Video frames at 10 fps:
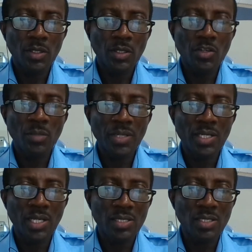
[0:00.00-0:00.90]
creeping
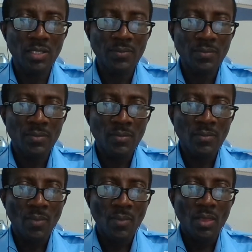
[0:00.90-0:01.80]
daisy.
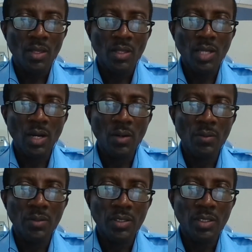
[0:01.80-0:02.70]

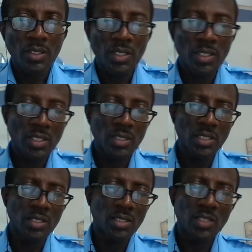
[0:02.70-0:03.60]
Now
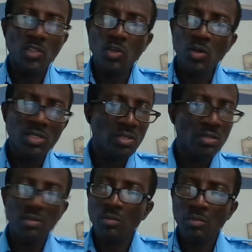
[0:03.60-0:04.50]
it grows
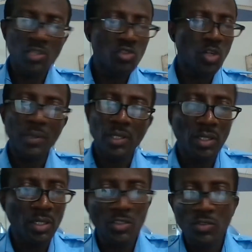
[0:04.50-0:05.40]
in tropical
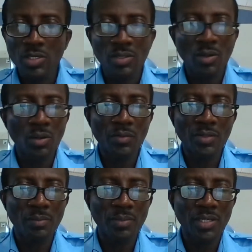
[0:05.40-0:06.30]
countries all over
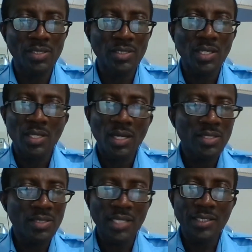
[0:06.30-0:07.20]
the place at the
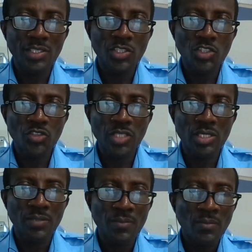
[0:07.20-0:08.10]
side of the
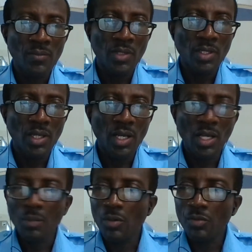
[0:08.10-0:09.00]
street.
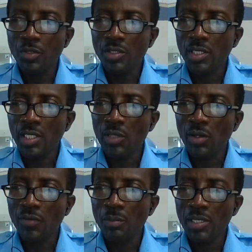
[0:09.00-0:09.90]
Unfortunately, I
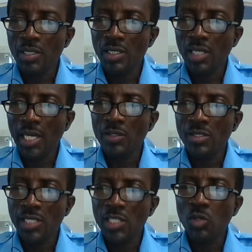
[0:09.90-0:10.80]
don't have a picture. I could
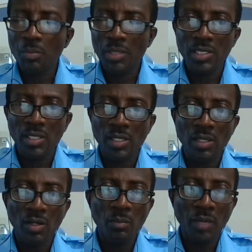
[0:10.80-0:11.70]
send you a picture
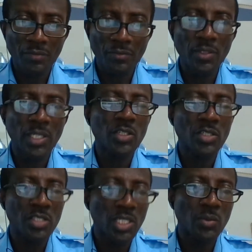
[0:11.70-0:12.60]
on my phone and you
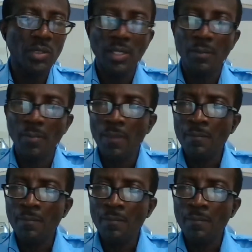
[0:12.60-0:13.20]
could share it with them.